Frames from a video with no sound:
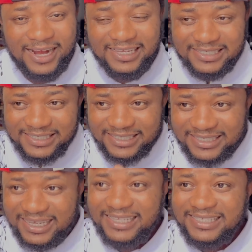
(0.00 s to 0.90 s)
are
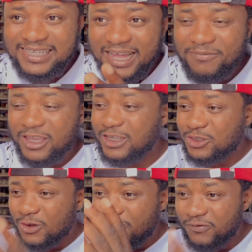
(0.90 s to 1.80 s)
certain
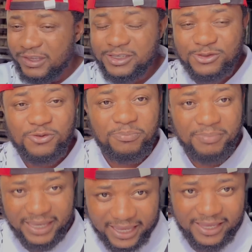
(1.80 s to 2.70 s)
aviation fees you
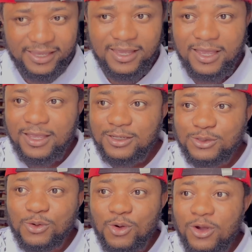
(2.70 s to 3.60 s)
pay.
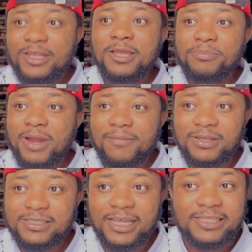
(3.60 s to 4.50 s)
So owning a
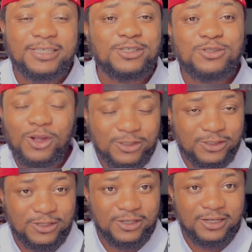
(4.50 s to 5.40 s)
private jet is
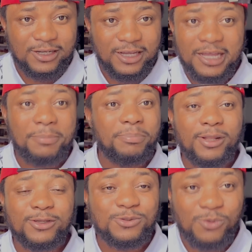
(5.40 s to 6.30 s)
not a
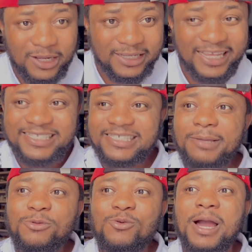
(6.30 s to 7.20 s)
plus one,
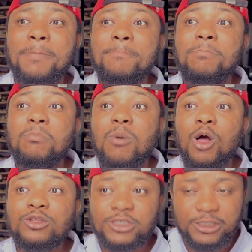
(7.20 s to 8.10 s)
except you are
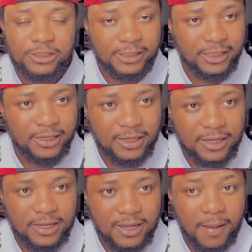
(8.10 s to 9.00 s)

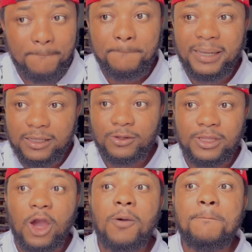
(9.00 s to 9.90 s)

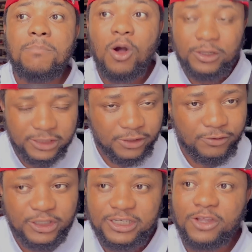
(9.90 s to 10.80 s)
multi-billionaire or
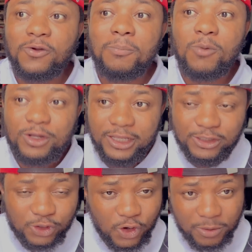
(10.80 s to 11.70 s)
multi-rich and your money
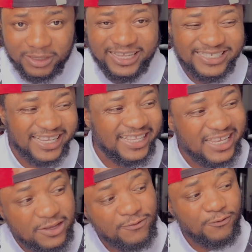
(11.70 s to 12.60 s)
is coming. There's an
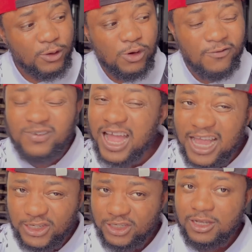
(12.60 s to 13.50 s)
inflow of
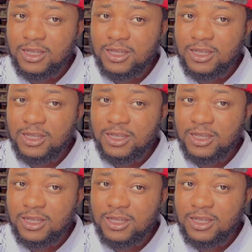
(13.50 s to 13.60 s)
cash